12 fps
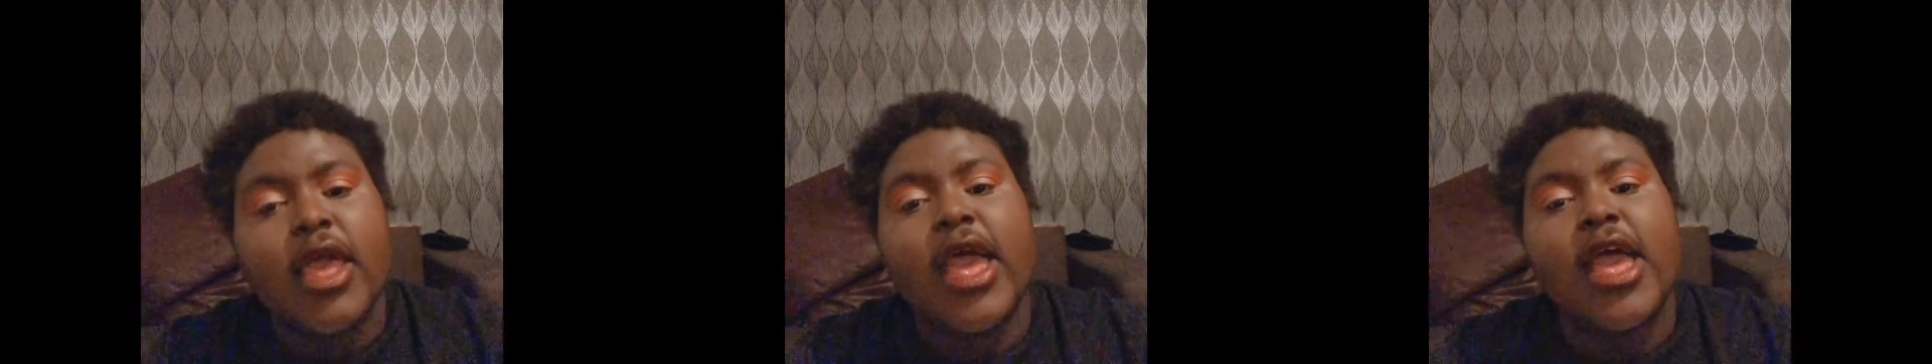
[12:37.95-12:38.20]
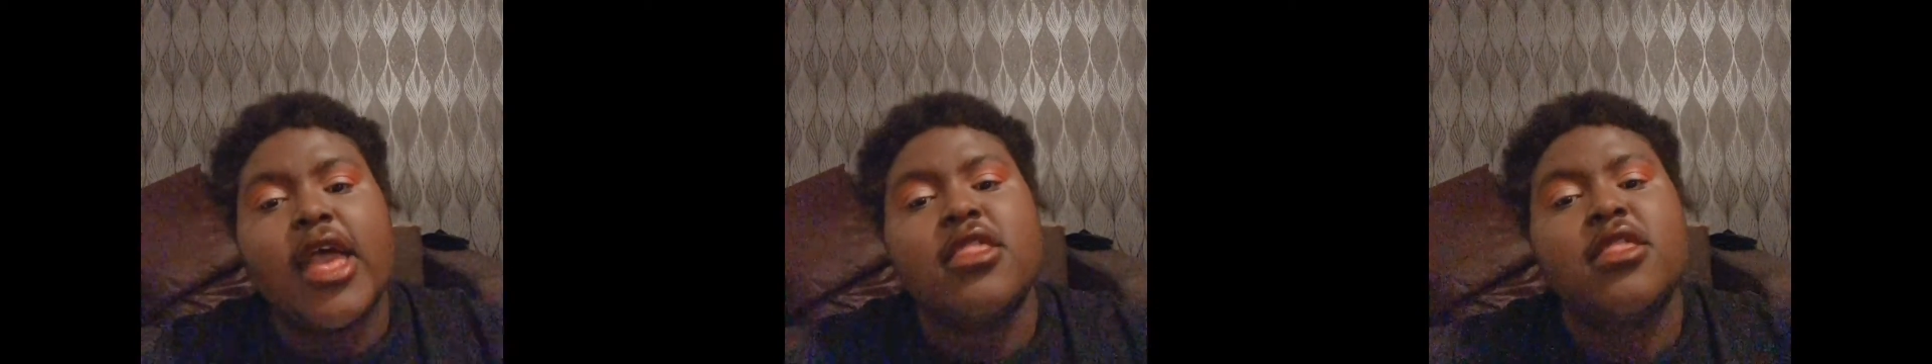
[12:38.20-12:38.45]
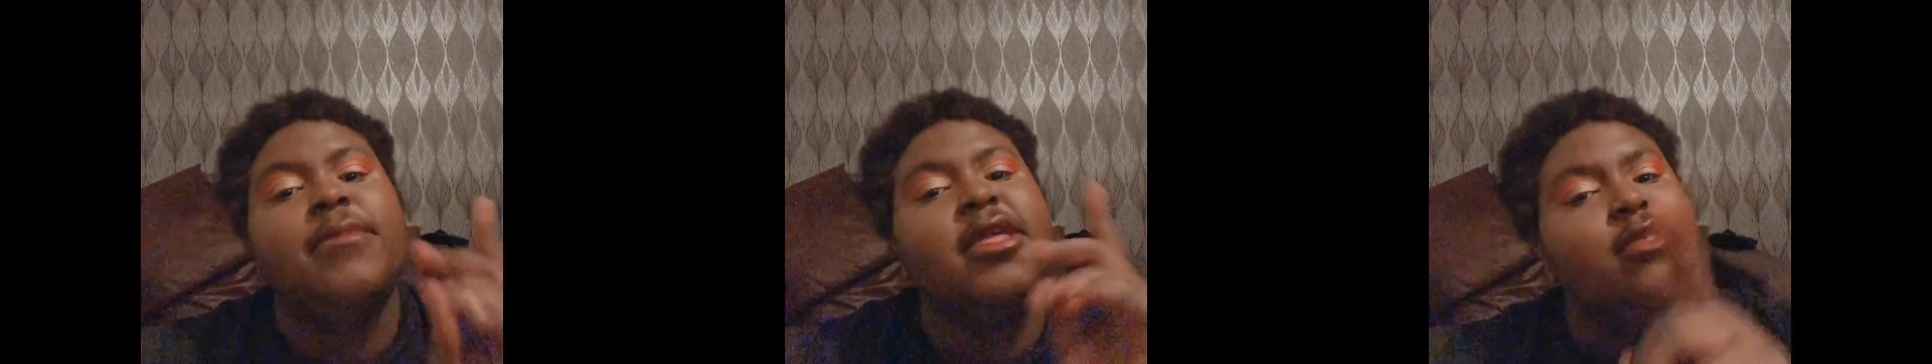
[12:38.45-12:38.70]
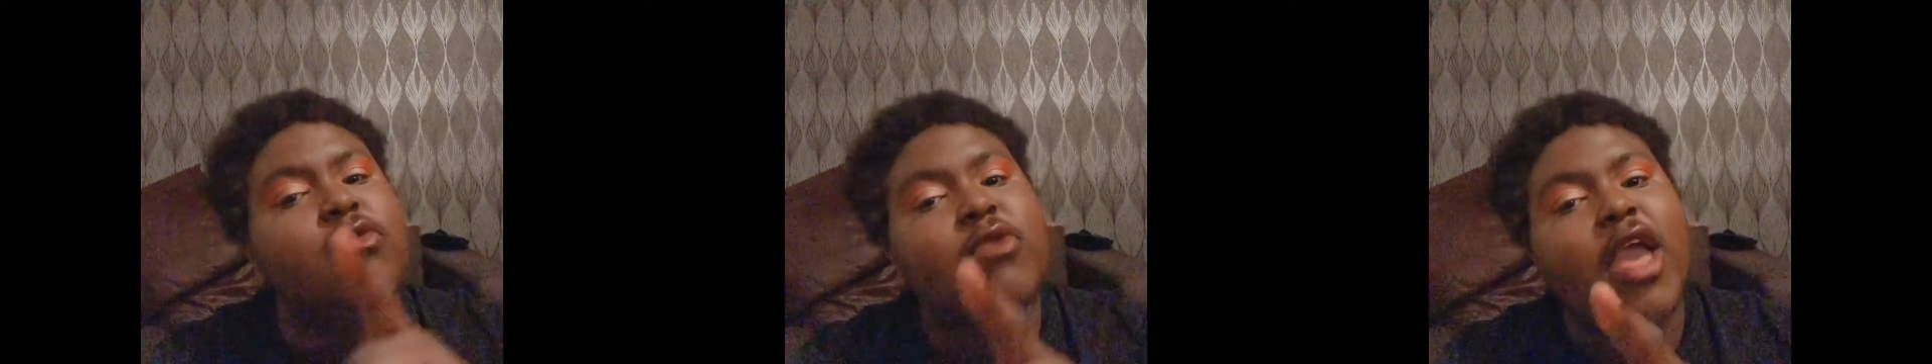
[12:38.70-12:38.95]
And please
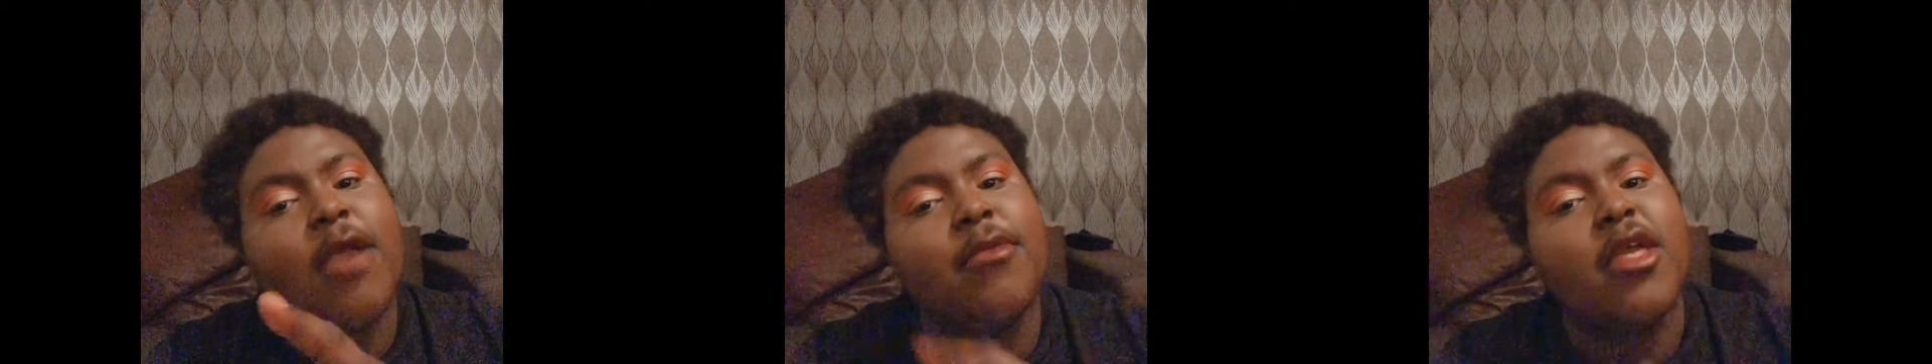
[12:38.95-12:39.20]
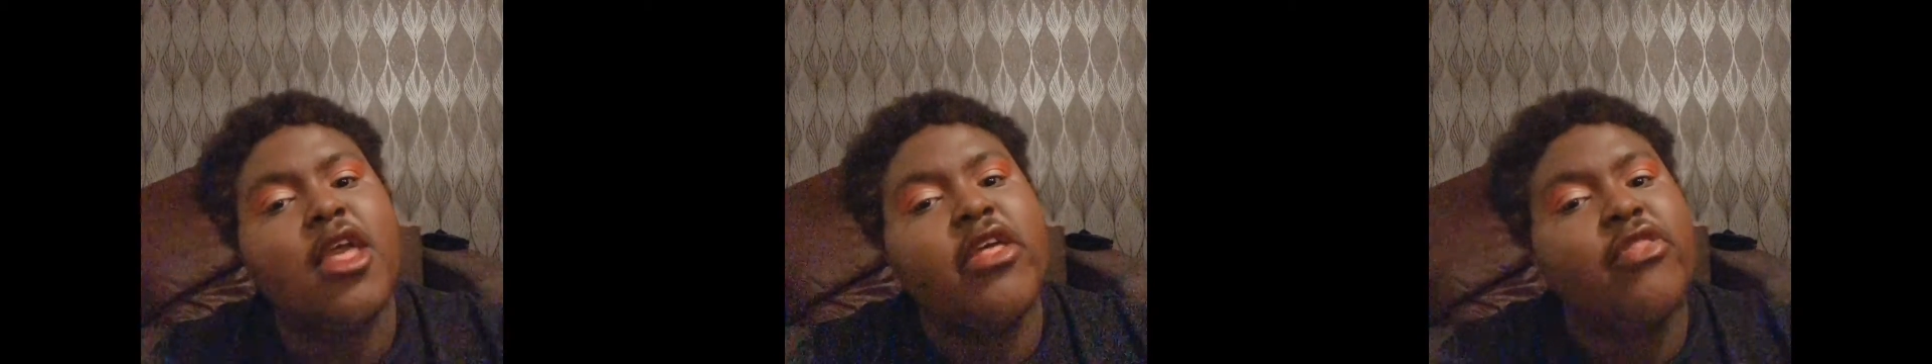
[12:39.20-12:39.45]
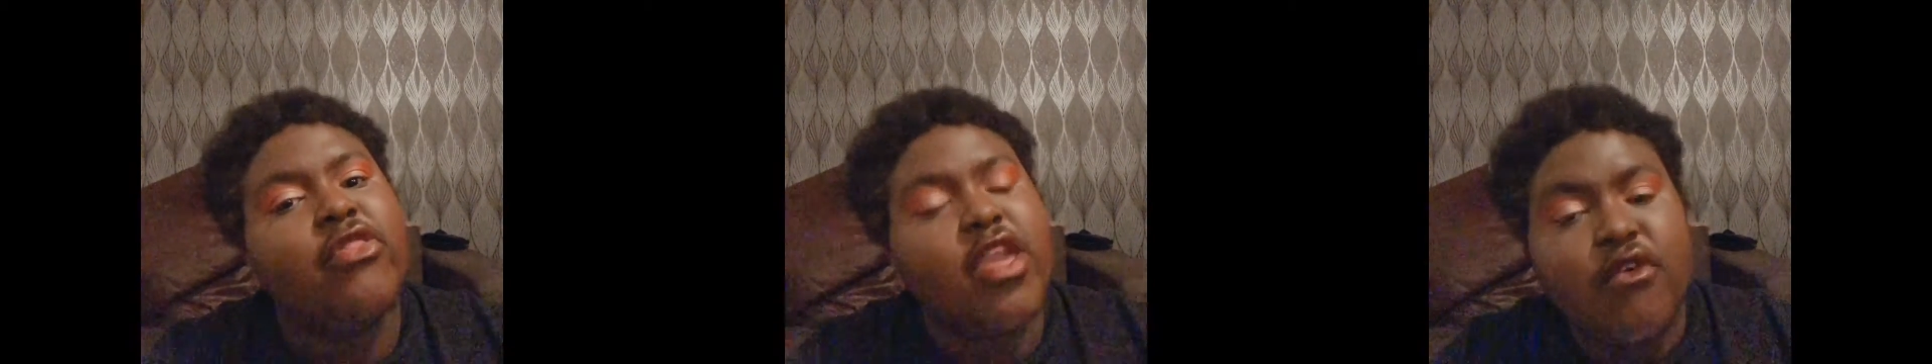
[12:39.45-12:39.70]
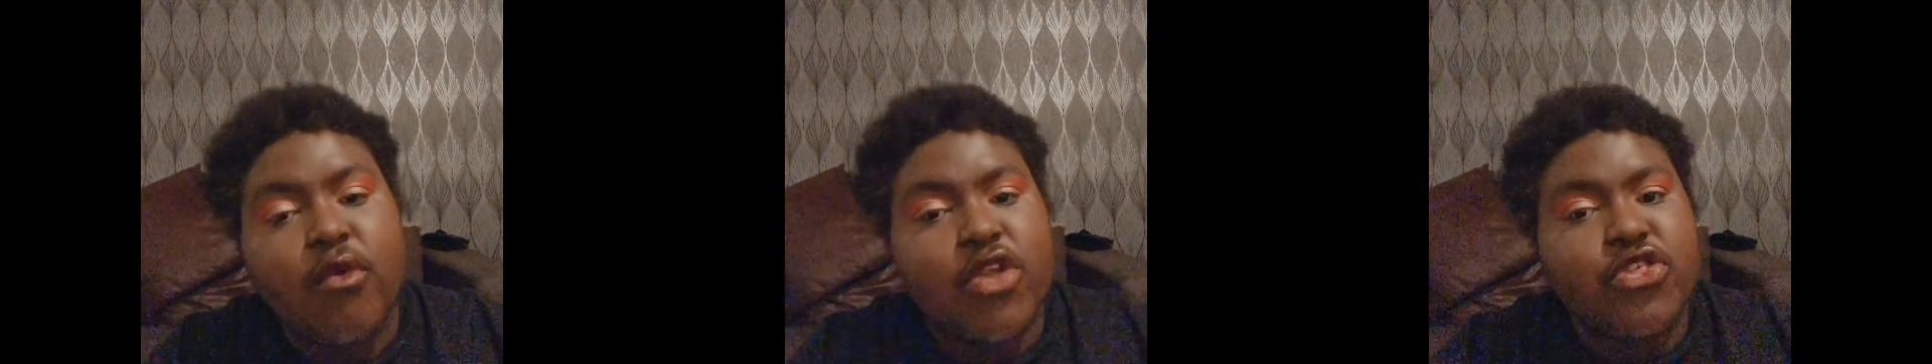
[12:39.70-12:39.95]
subscribe. Thank you
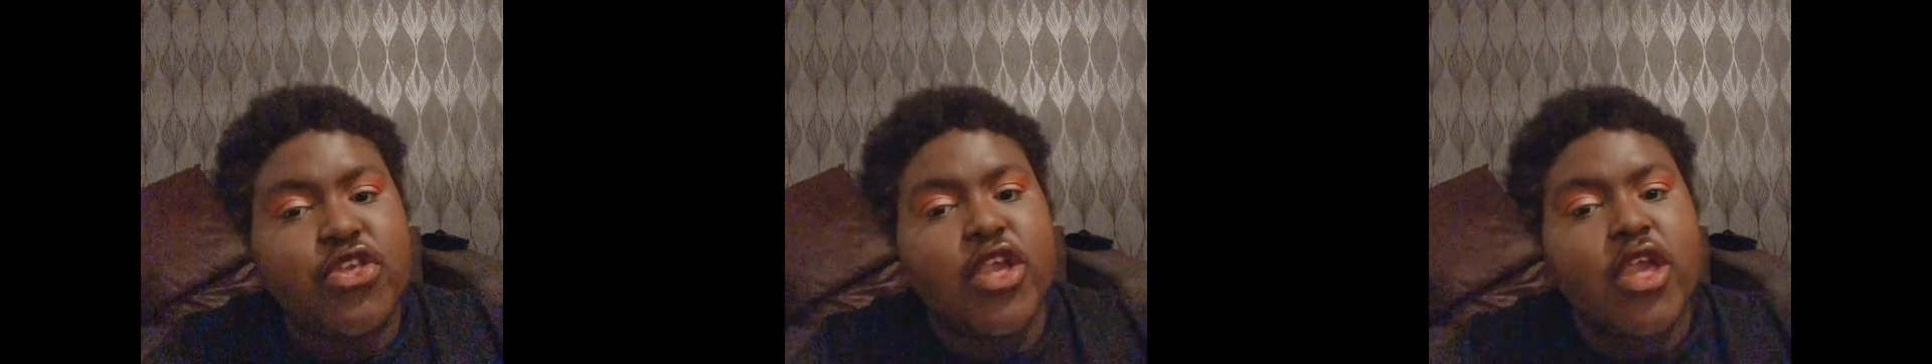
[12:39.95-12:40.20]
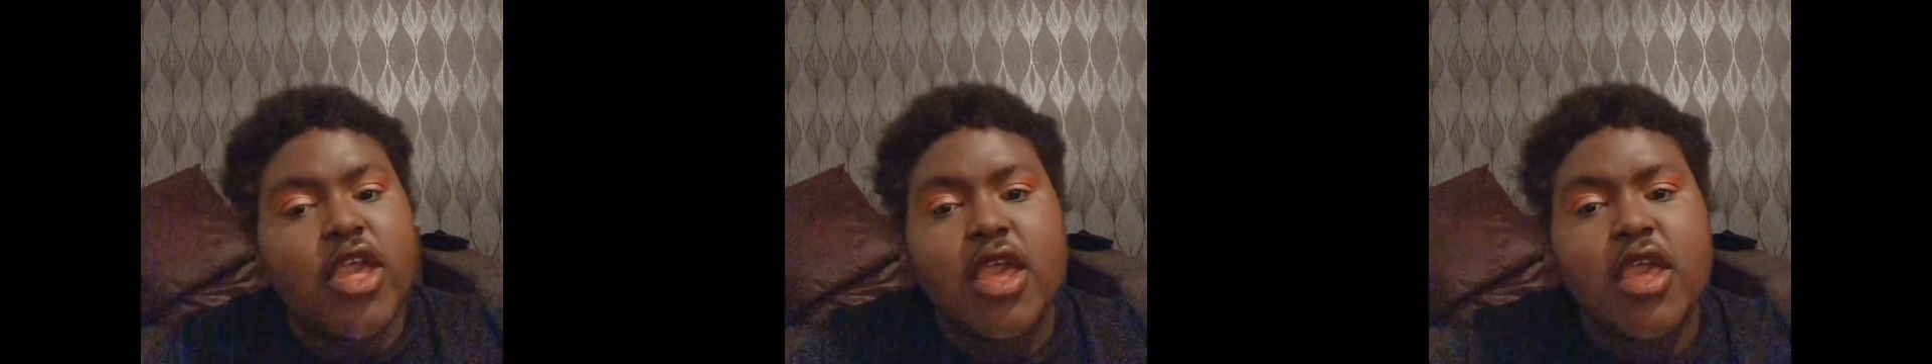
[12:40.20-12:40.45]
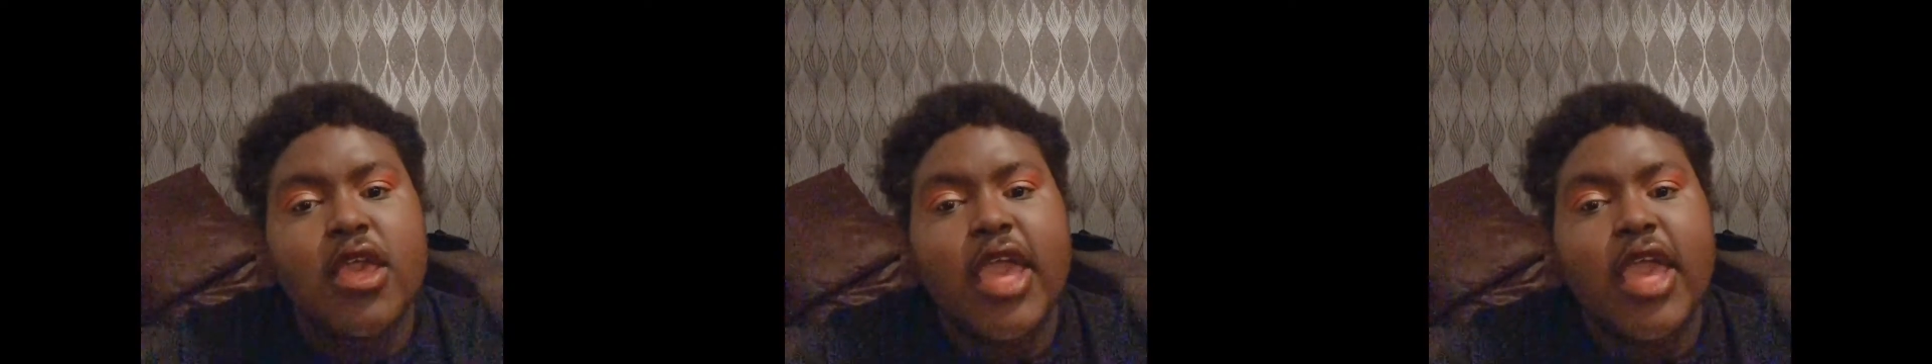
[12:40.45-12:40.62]
for watching,